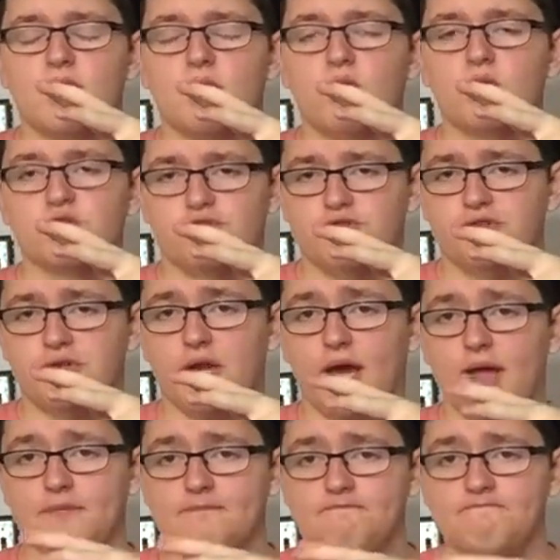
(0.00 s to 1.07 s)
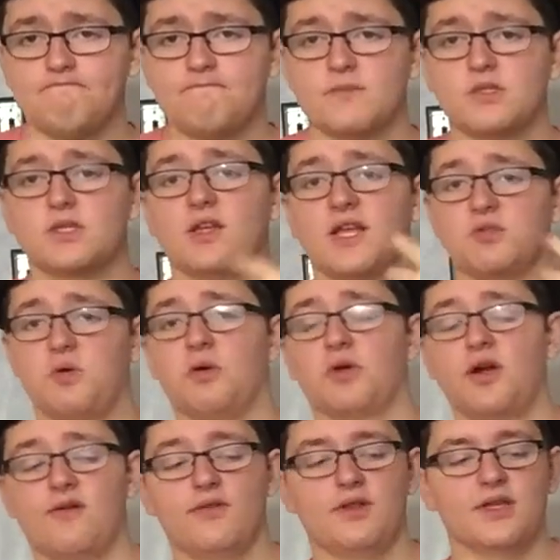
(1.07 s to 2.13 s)
Wizards Unite. So that's why we're
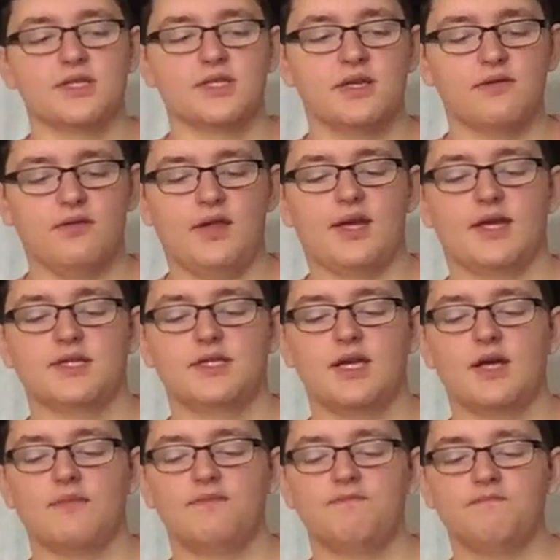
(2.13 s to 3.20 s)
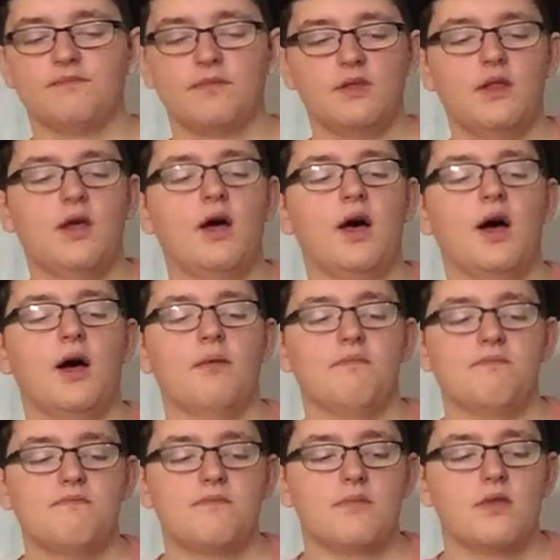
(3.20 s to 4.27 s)
covering this, like I said. Trying